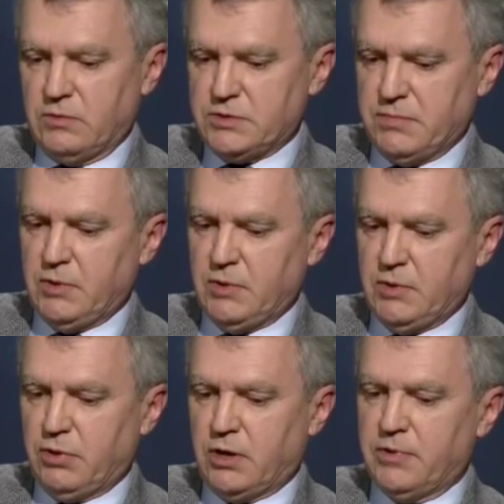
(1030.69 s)
which may
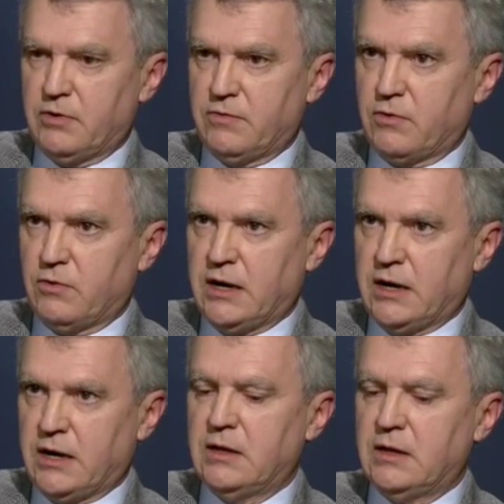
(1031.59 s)
have been popular for a
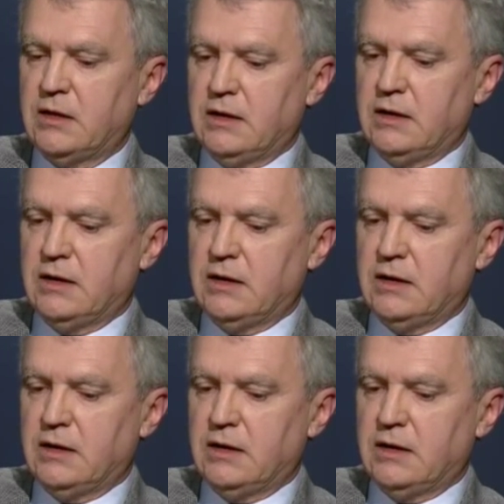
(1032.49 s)
while,